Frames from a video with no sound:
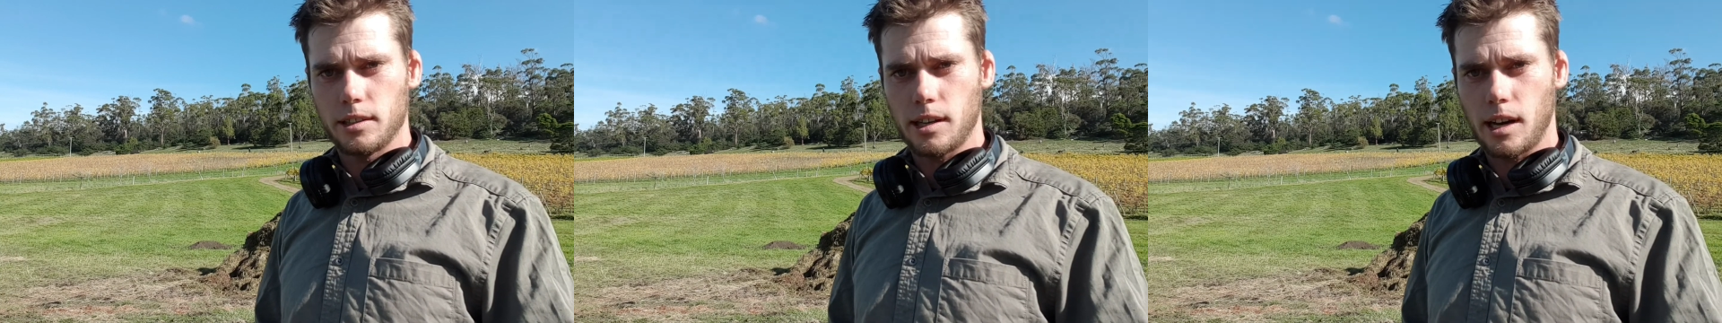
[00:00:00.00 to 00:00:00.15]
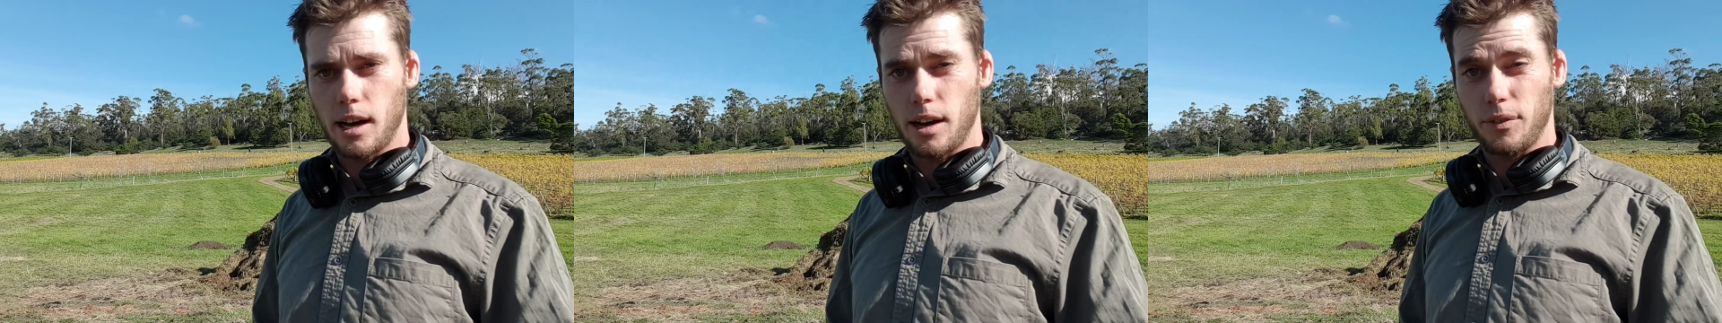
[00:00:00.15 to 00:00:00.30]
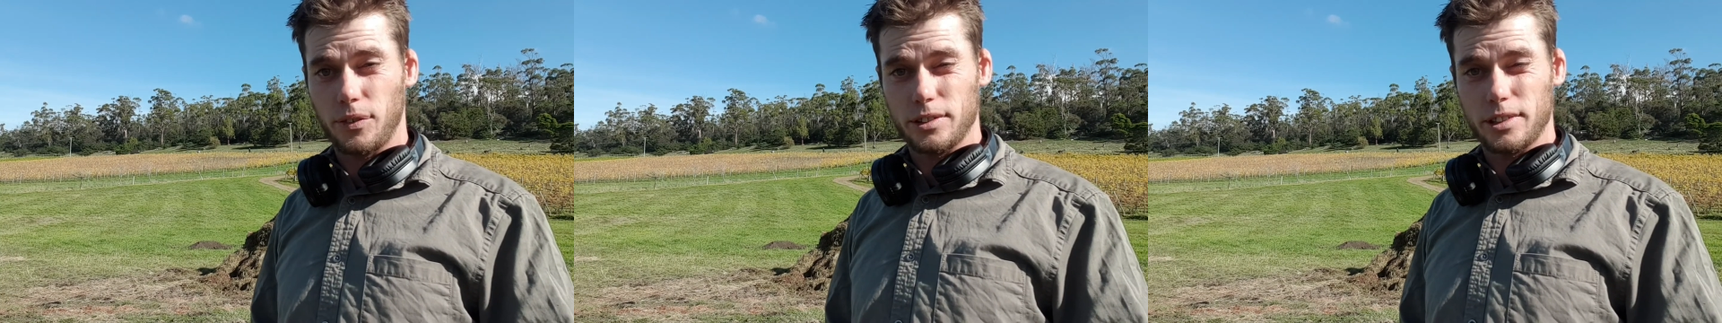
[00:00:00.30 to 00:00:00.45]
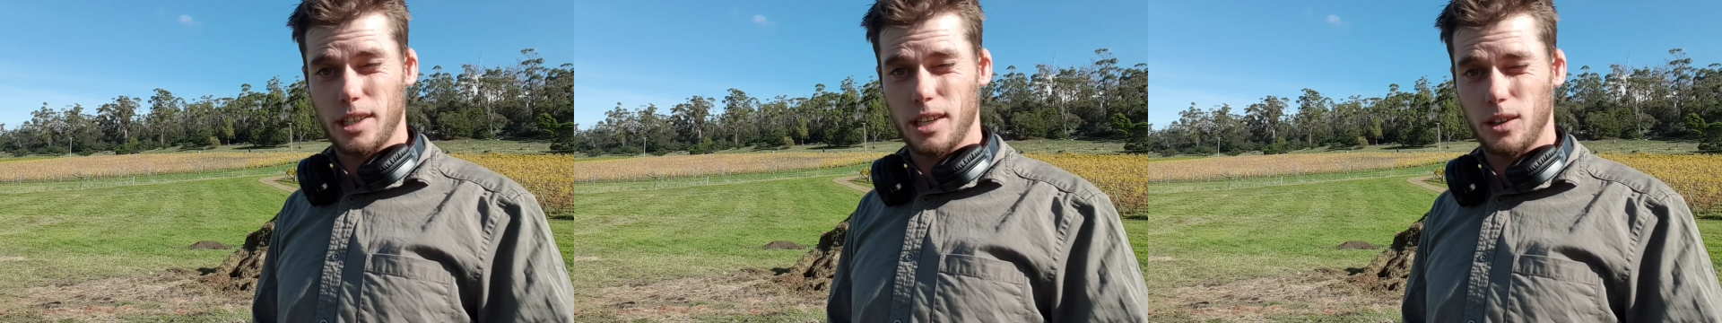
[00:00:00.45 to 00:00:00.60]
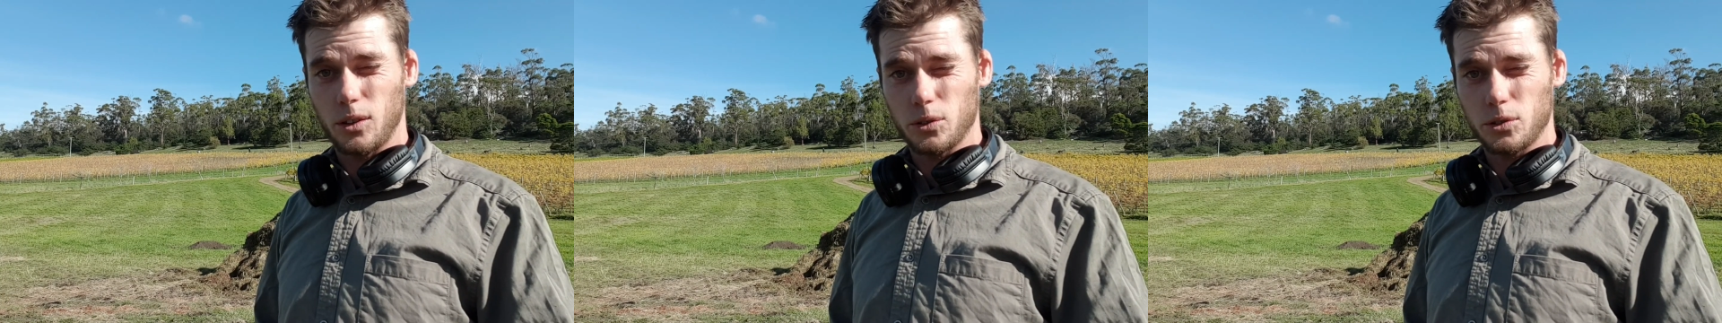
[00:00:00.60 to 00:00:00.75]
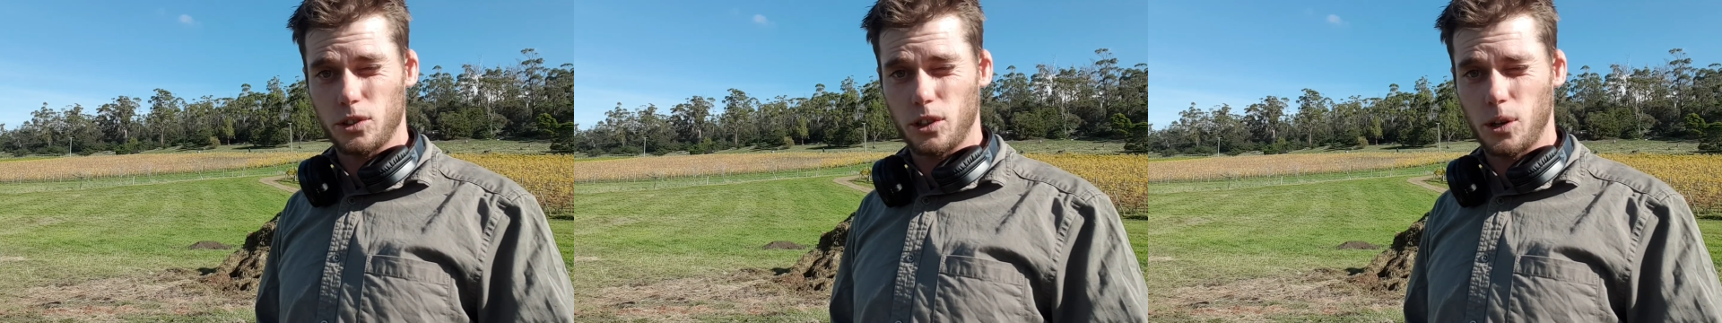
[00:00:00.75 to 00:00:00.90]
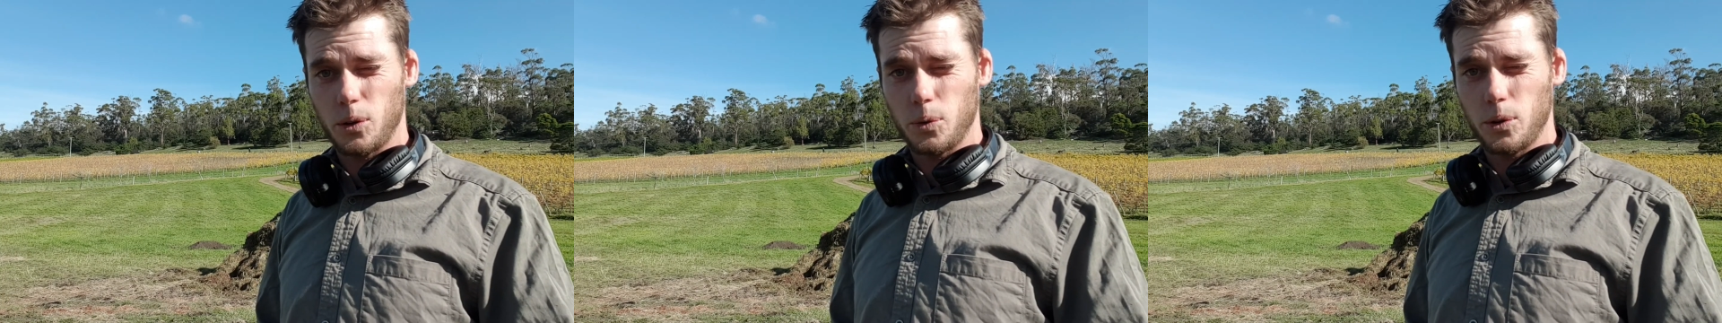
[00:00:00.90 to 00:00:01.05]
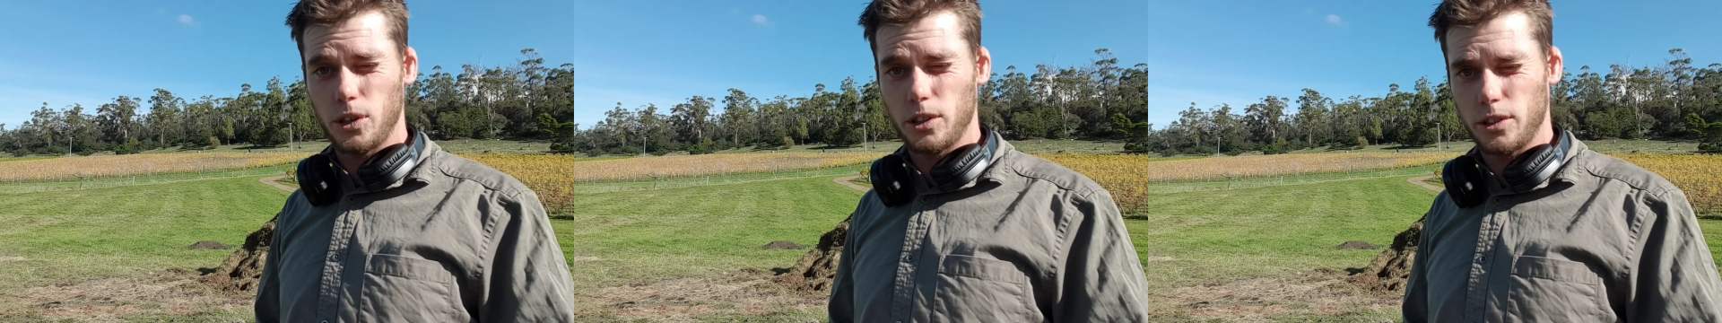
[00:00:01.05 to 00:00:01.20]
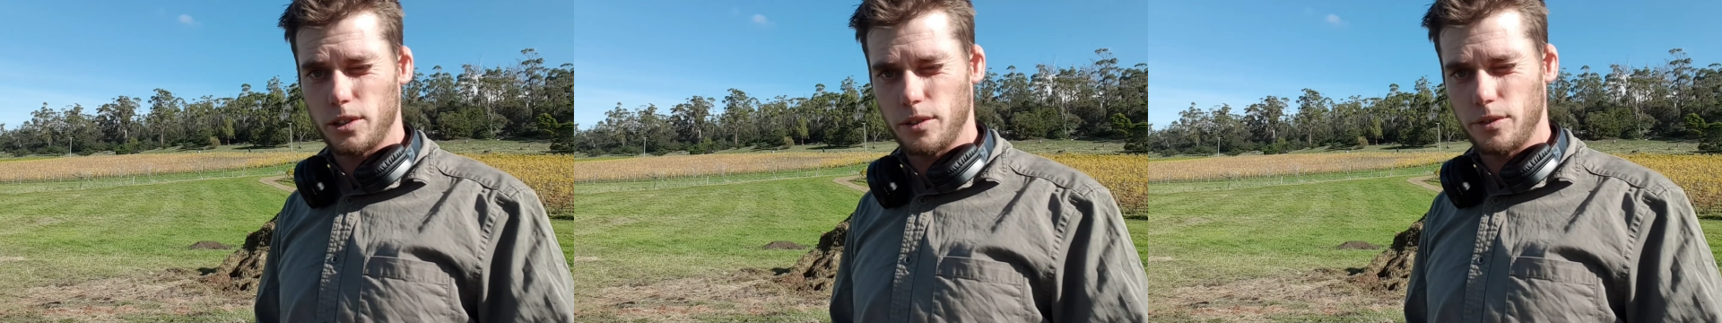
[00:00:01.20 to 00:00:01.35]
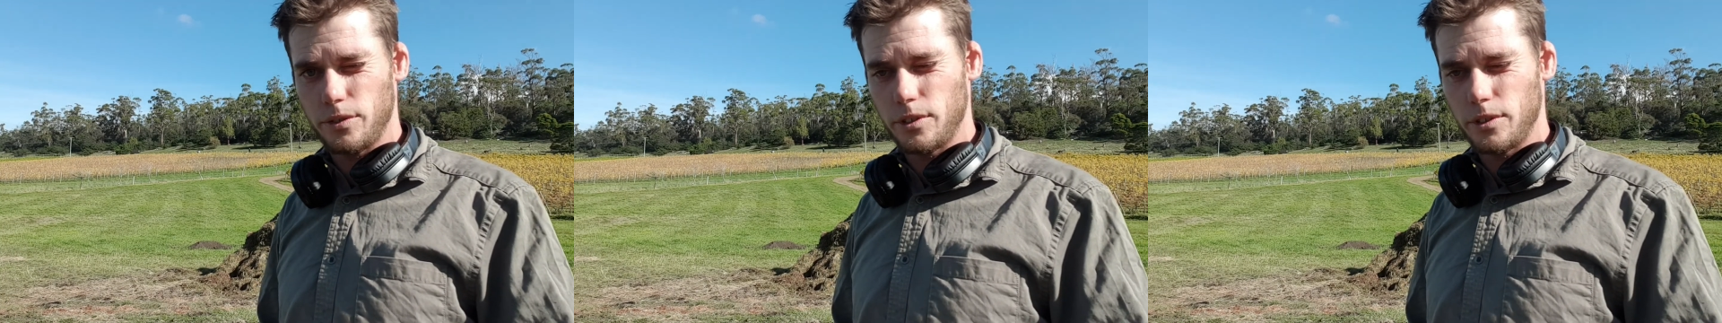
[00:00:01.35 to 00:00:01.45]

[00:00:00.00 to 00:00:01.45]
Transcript: 1/2 ton or so worth